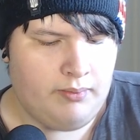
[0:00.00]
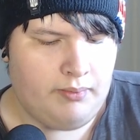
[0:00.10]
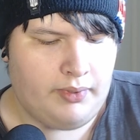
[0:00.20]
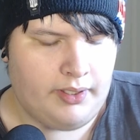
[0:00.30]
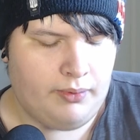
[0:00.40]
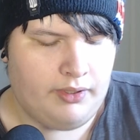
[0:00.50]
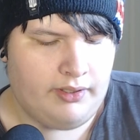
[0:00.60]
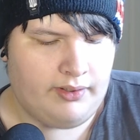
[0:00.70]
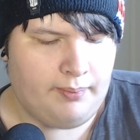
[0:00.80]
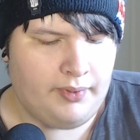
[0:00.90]
But we're
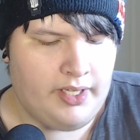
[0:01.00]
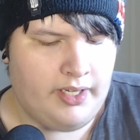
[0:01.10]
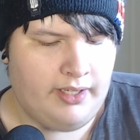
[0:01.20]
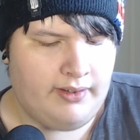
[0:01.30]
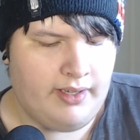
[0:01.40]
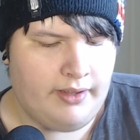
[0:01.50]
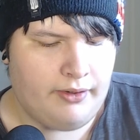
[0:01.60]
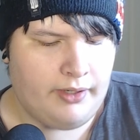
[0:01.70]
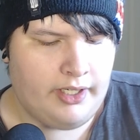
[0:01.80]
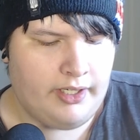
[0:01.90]
just blending it together
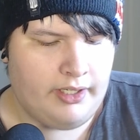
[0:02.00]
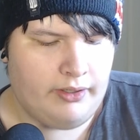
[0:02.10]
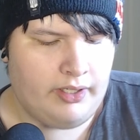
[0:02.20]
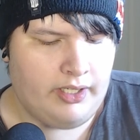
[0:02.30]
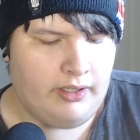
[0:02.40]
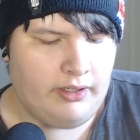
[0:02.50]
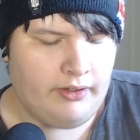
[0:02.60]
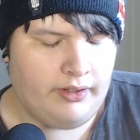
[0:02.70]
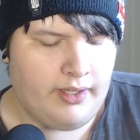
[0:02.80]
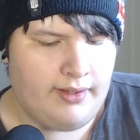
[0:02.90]
right now, getting it all
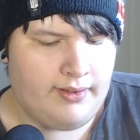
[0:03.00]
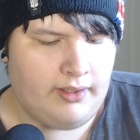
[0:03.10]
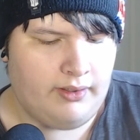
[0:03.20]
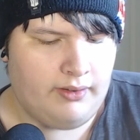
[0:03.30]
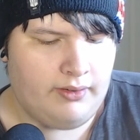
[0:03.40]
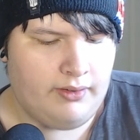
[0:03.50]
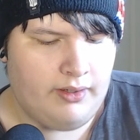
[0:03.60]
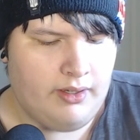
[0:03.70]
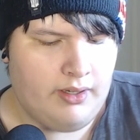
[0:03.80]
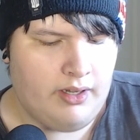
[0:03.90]
nice and
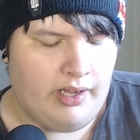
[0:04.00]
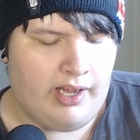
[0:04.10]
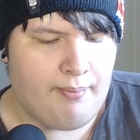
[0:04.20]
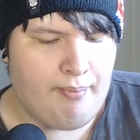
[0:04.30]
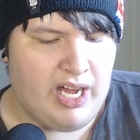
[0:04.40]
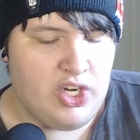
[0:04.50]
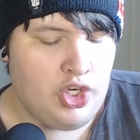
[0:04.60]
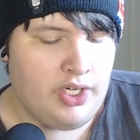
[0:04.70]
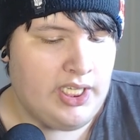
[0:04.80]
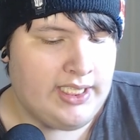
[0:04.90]

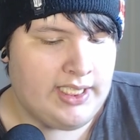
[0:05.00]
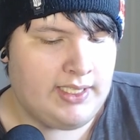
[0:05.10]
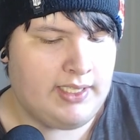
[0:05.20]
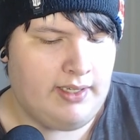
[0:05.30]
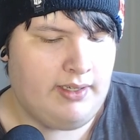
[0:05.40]
homogenous.